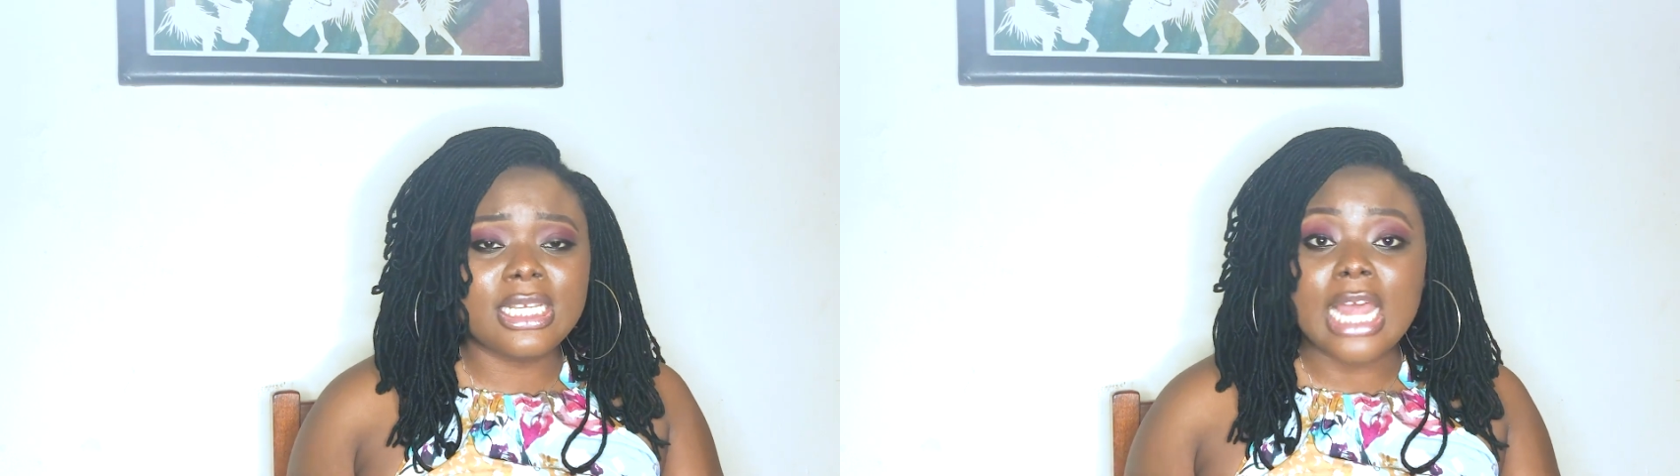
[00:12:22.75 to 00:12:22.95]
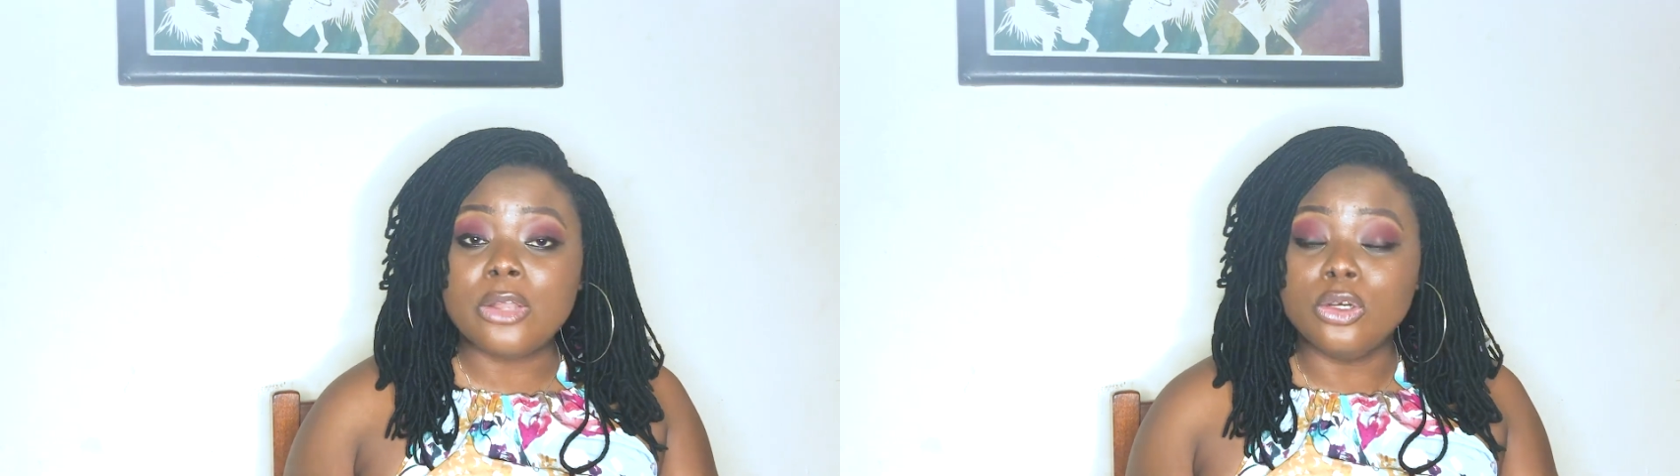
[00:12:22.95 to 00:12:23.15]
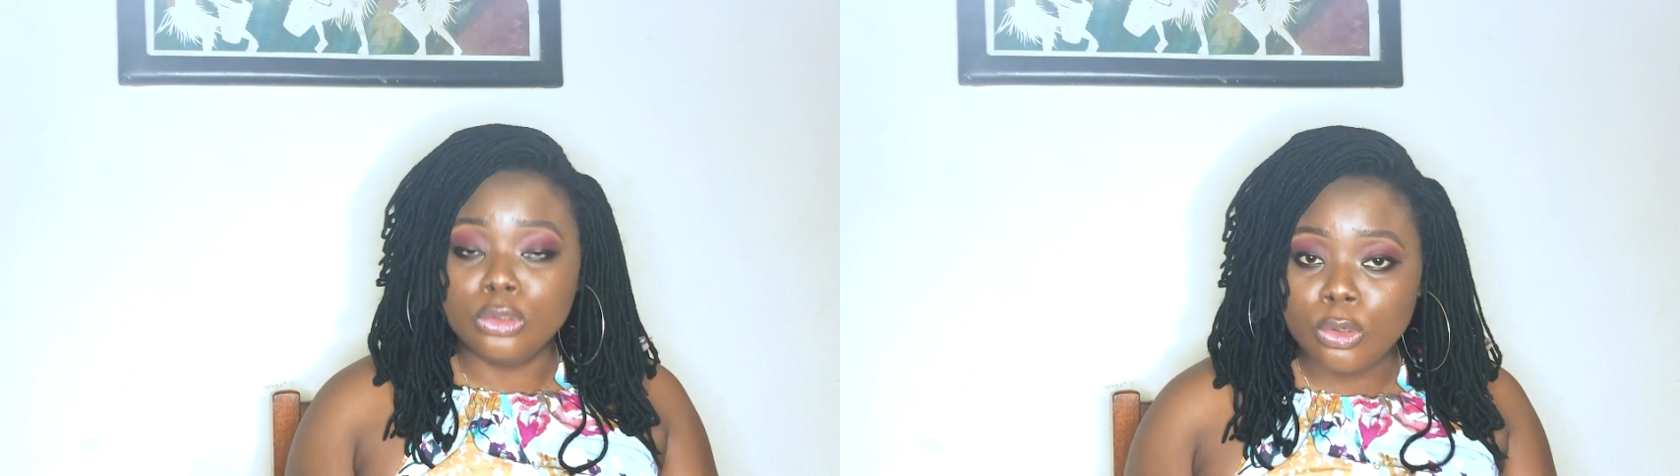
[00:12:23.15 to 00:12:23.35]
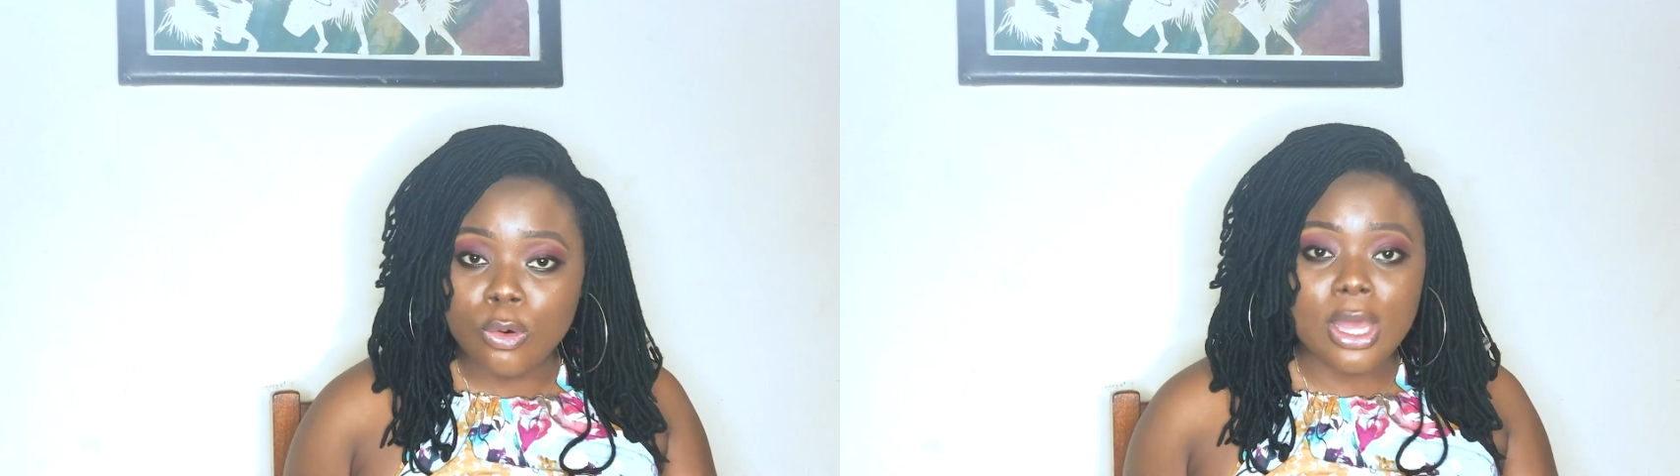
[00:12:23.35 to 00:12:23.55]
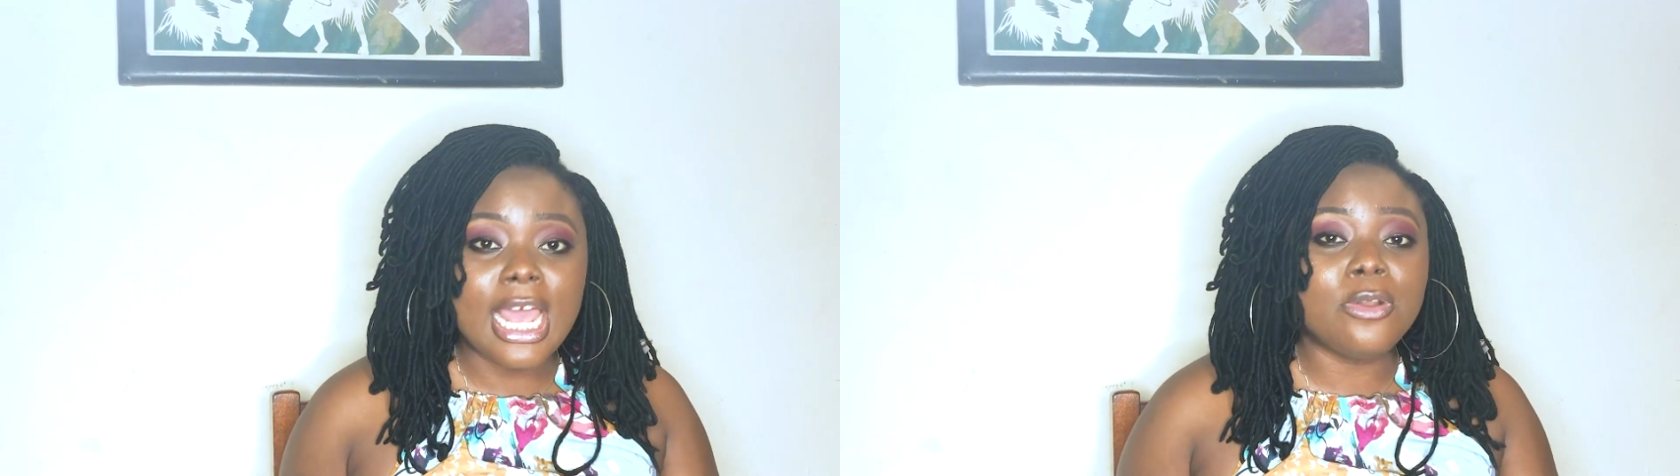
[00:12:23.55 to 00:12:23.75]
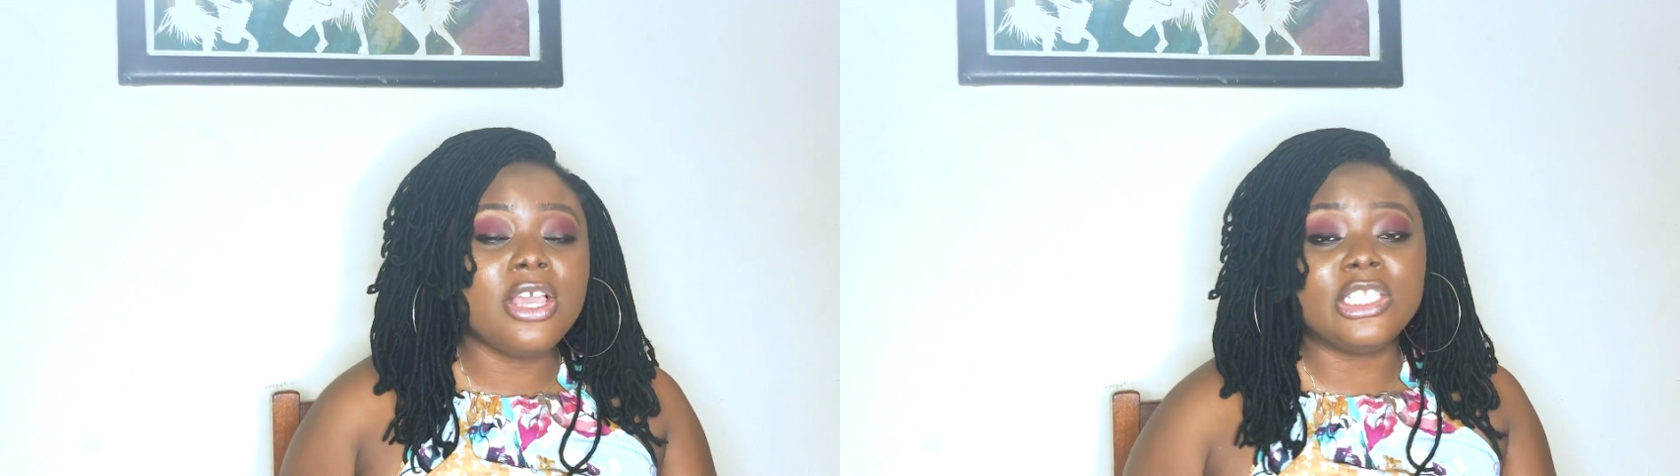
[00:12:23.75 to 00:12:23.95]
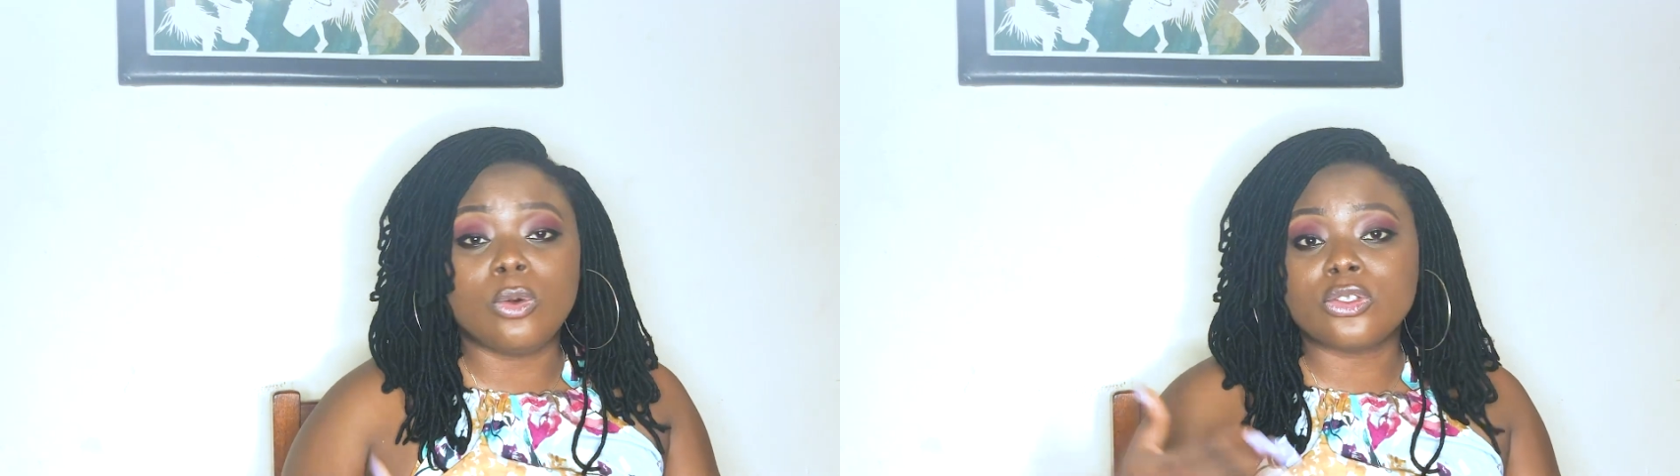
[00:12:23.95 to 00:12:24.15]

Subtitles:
I don't know. All I know is he was